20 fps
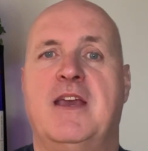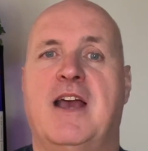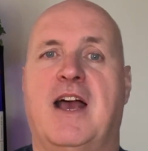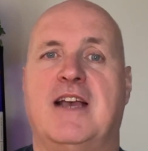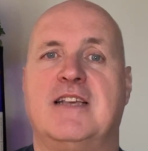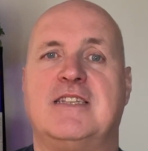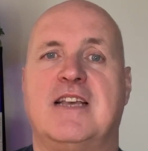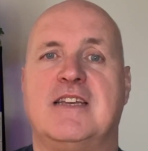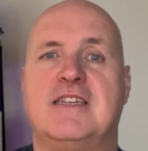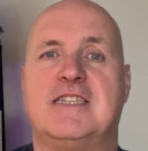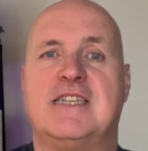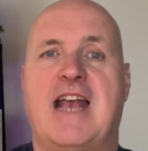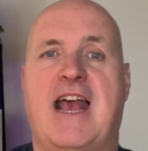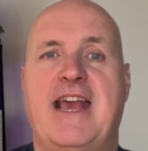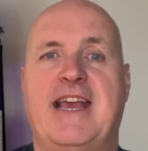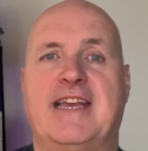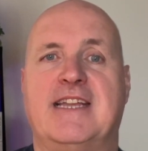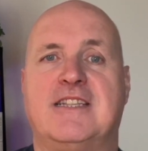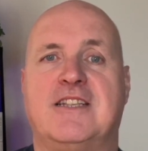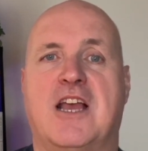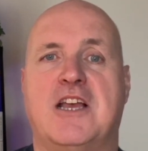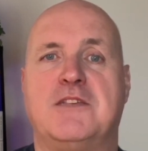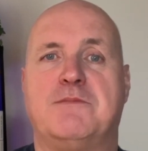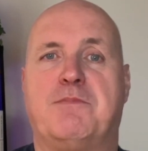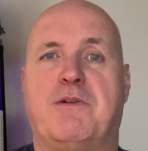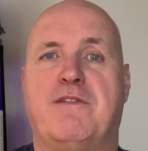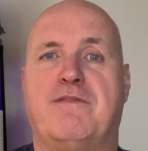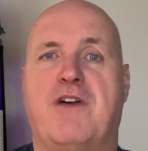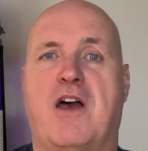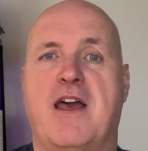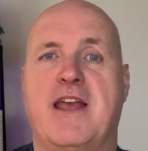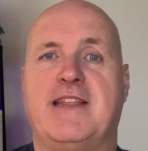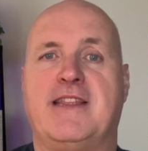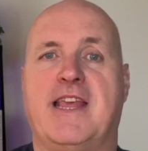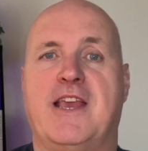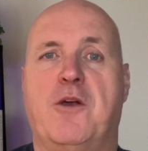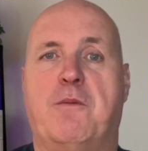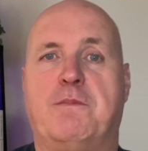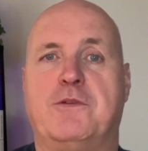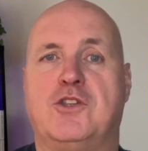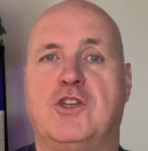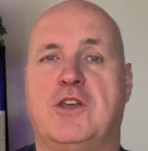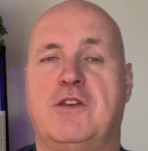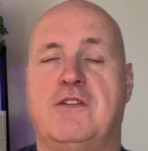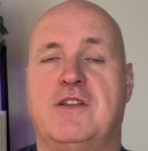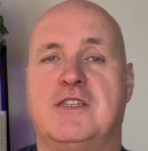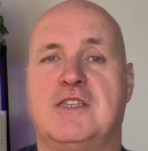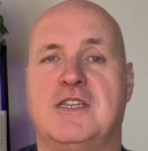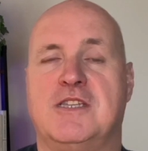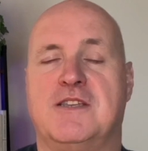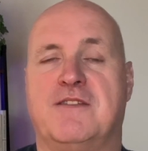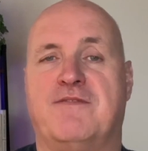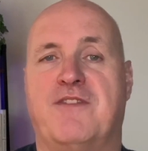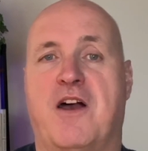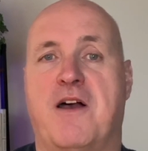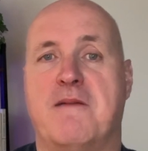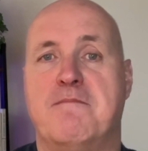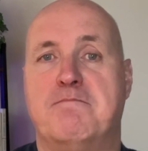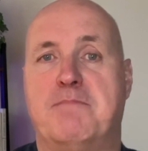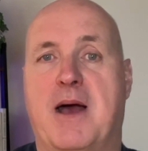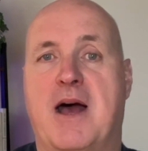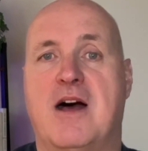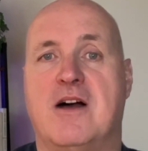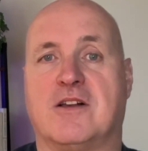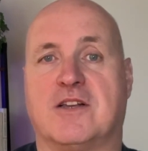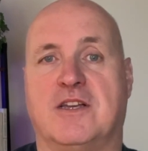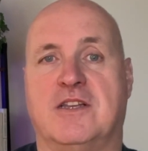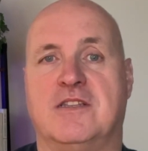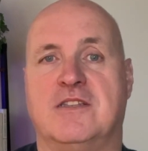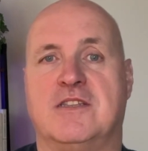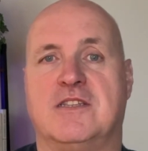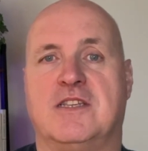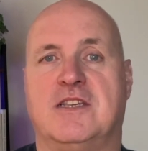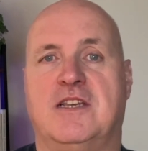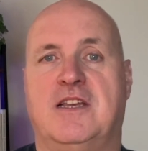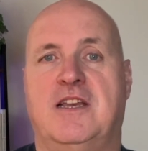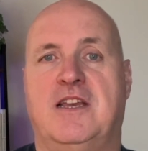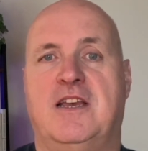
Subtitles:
As I say, it does provide the opportunity to find bargains.